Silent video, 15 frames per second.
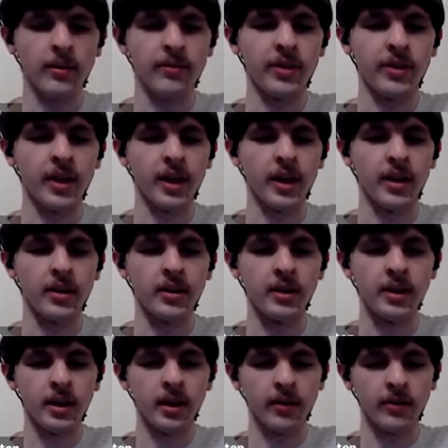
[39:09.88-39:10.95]
if
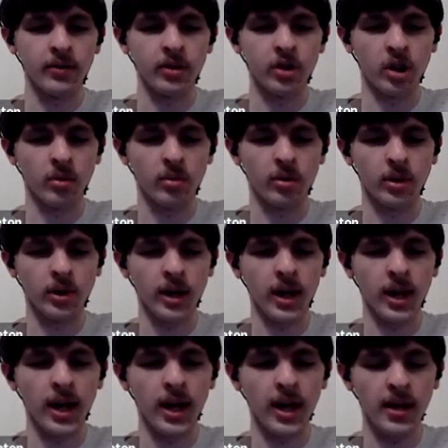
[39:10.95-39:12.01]
terminal
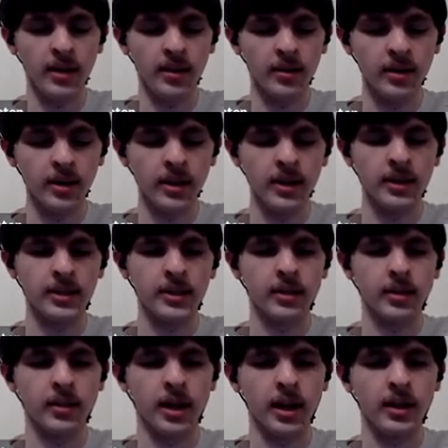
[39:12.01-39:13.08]
A is
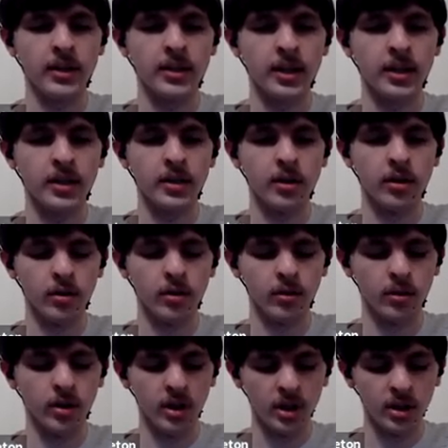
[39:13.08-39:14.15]
connected
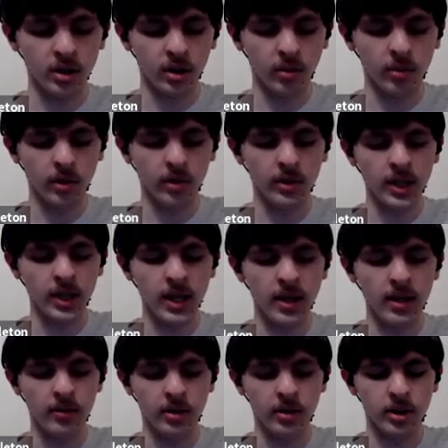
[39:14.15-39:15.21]
to terminal
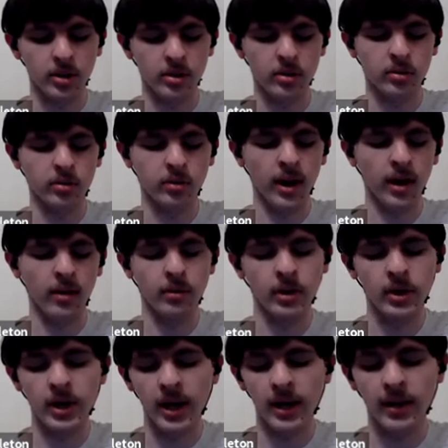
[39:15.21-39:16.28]
D, which is
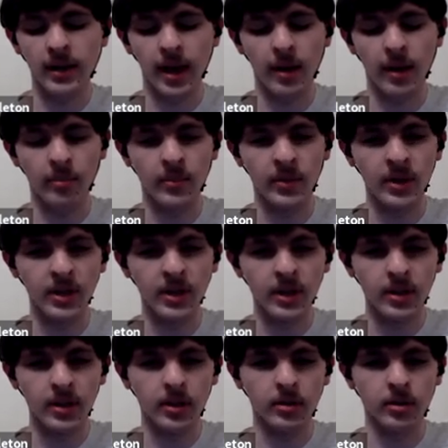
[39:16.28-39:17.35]
grounded
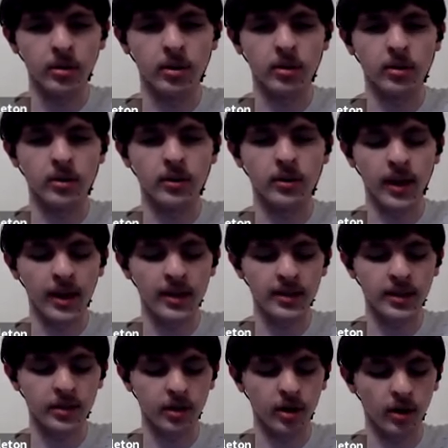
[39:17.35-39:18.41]
under that
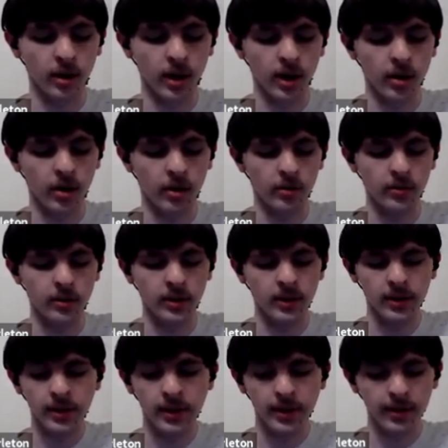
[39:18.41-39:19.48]
scenario,
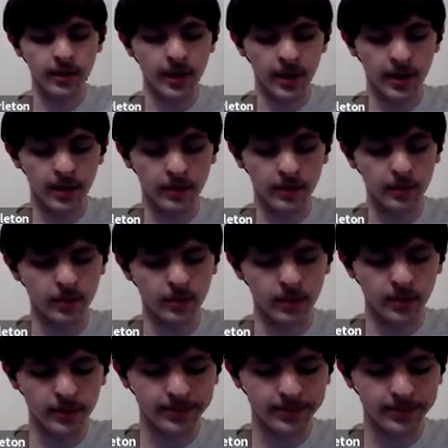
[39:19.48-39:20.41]
then